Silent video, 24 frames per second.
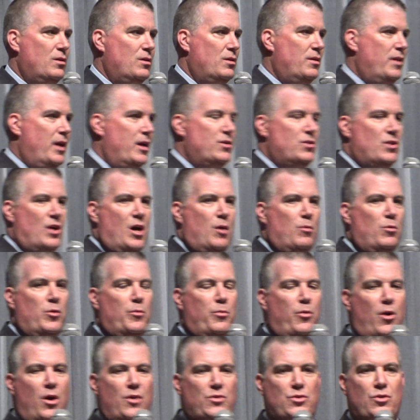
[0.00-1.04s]
That job of the
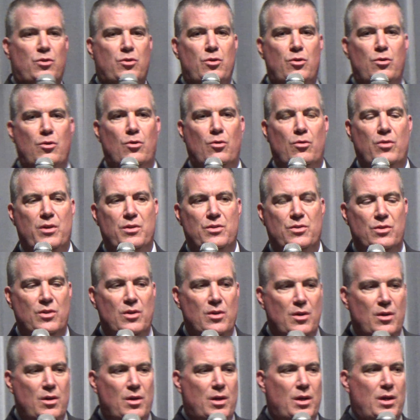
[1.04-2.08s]
prosecutor
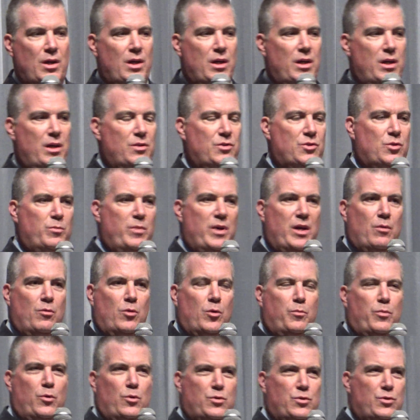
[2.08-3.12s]
is to be able
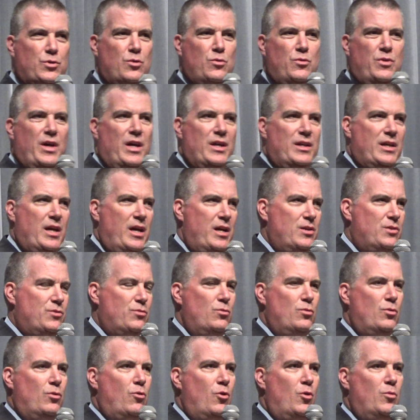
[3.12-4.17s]
to pursue that case
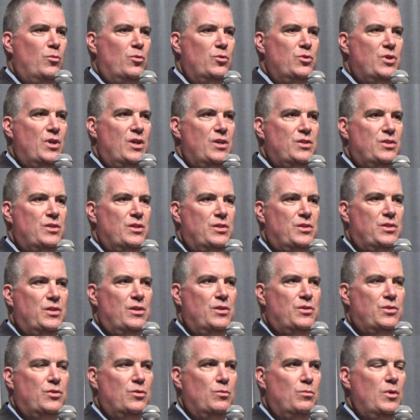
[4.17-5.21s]
through the criminal justice
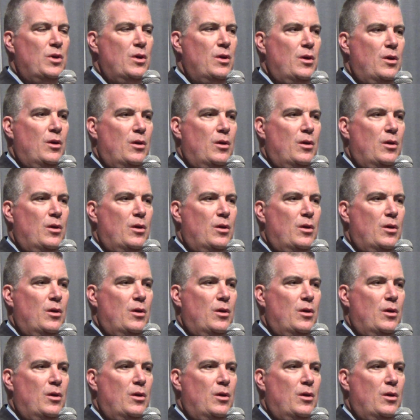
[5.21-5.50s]
system.